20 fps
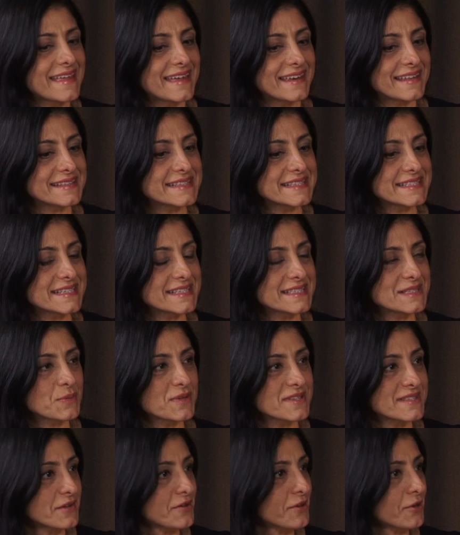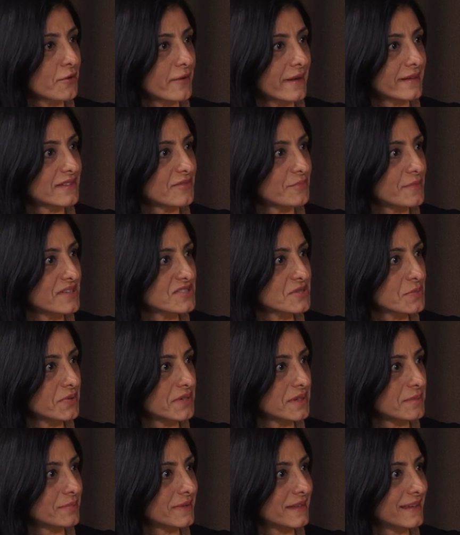that instance, was there a corrective measure
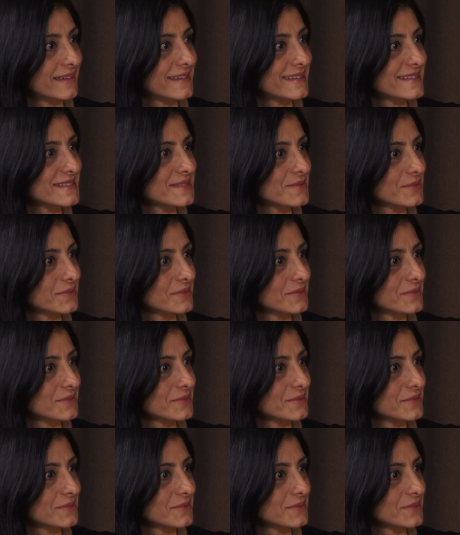put in place,